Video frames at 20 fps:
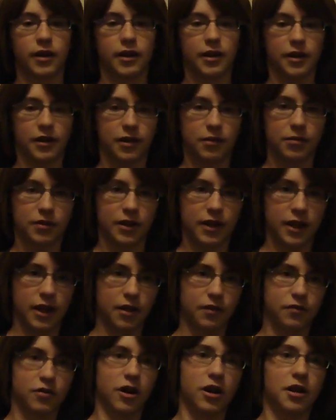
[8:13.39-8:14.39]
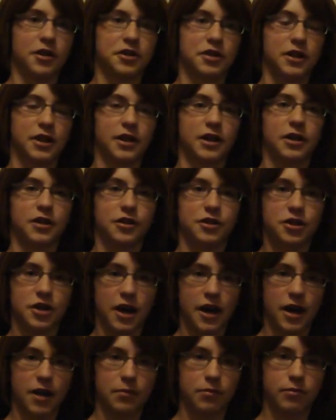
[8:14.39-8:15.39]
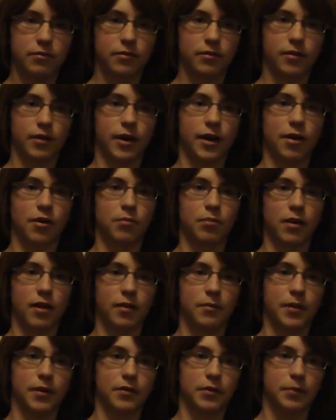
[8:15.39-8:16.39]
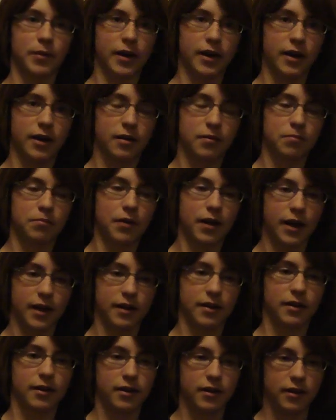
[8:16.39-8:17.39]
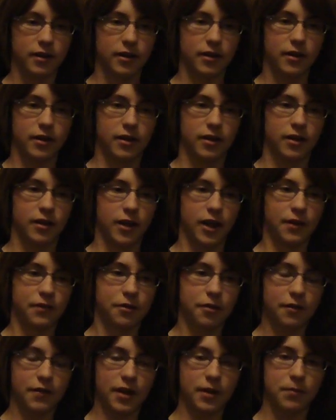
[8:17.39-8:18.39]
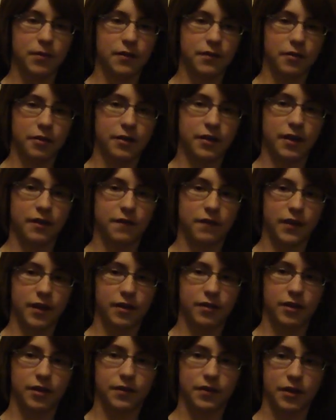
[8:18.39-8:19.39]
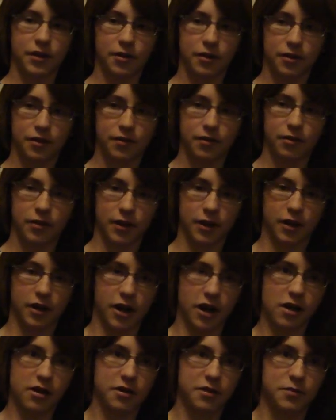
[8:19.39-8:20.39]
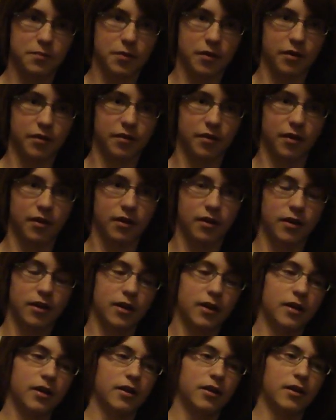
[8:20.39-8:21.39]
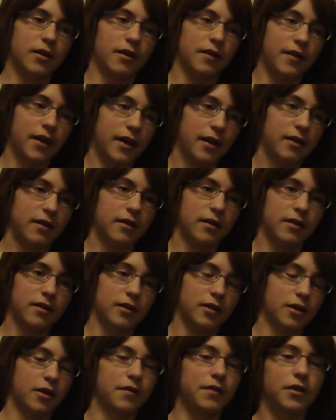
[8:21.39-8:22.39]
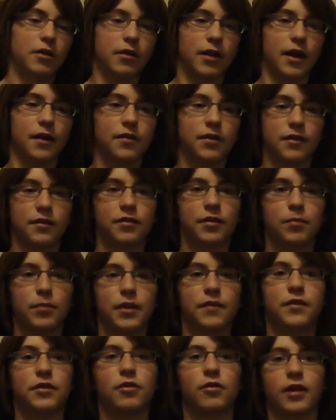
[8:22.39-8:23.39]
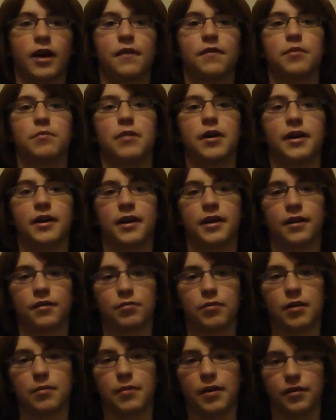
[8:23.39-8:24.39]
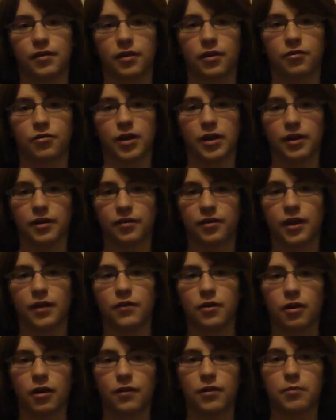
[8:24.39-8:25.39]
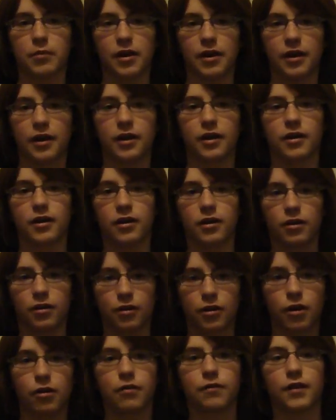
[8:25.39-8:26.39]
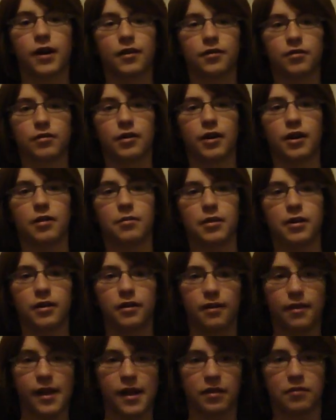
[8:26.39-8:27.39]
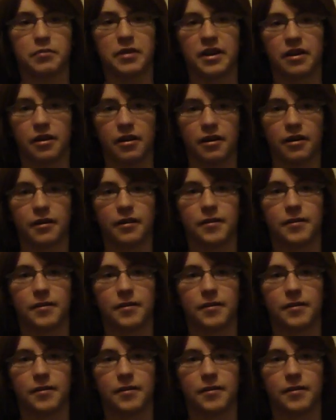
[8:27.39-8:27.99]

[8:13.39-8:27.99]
Only I get out of college and I get a good job, I will probably be able to pay it. But if you're in that if you're in that place, if you're like if you're like a college person, then you know if you don't have the, simply if you don't have the money, that's what I'm basically trying to say. If you don't have the money, go with console gaming. That's better.